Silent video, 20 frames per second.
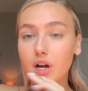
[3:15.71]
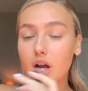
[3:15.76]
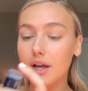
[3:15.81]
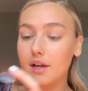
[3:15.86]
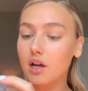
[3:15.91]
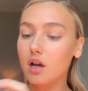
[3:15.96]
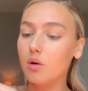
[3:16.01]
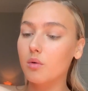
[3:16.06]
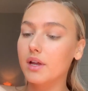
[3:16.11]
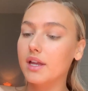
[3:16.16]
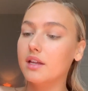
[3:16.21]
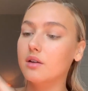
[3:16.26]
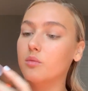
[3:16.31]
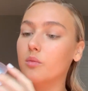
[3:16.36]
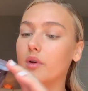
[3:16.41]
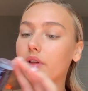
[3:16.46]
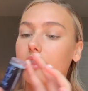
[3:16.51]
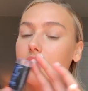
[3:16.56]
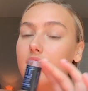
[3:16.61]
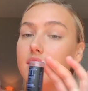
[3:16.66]
I go in
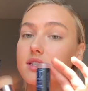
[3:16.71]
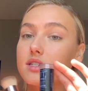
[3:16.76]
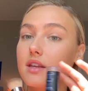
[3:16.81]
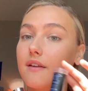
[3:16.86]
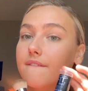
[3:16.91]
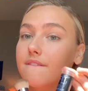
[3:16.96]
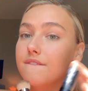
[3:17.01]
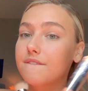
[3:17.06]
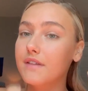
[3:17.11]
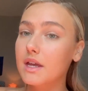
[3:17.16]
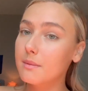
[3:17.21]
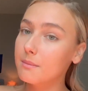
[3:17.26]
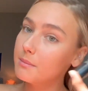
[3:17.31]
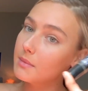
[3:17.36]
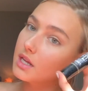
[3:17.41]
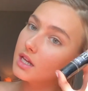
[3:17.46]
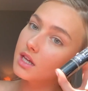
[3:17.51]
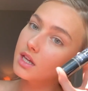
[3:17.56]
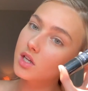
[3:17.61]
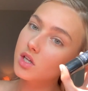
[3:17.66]
with this Fit
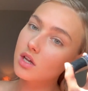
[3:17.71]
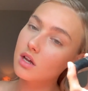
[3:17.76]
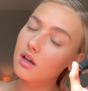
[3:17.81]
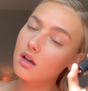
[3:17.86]
Me